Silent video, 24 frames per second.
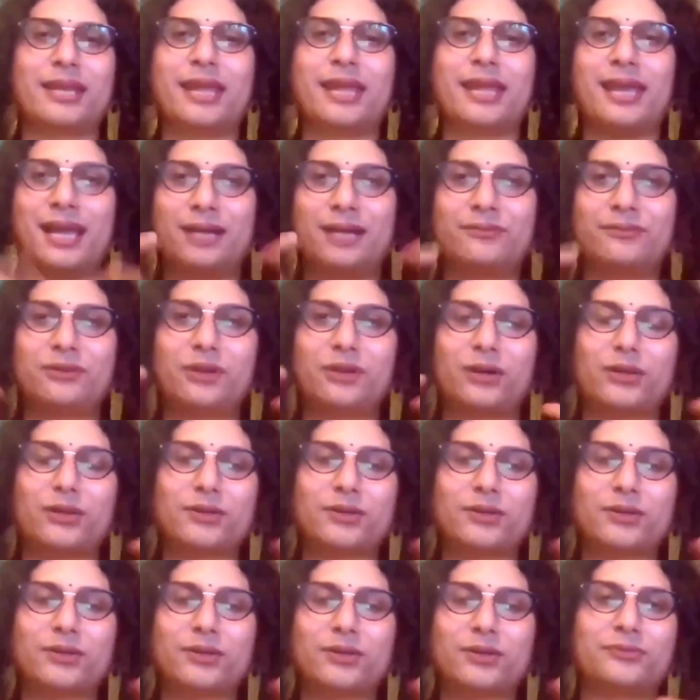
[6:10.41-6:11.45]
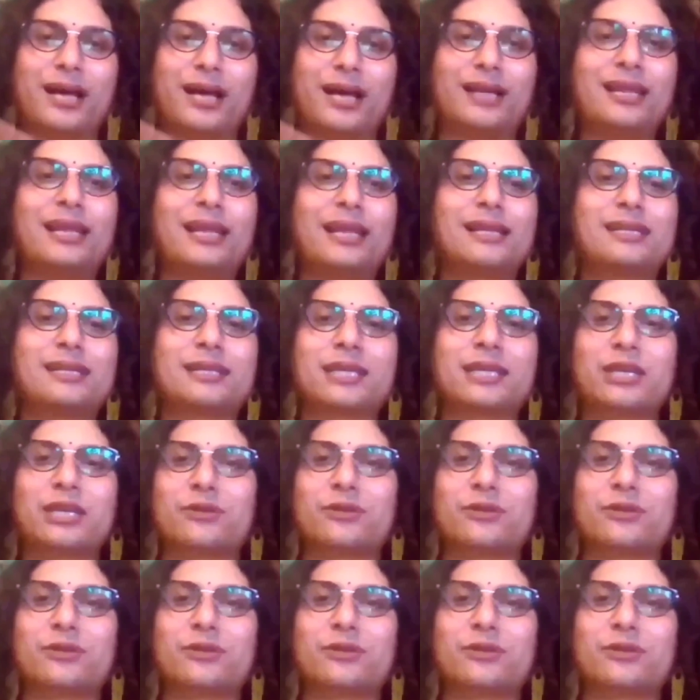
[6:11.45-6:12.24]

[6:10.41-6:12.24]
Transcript: They have a lot of unhealthy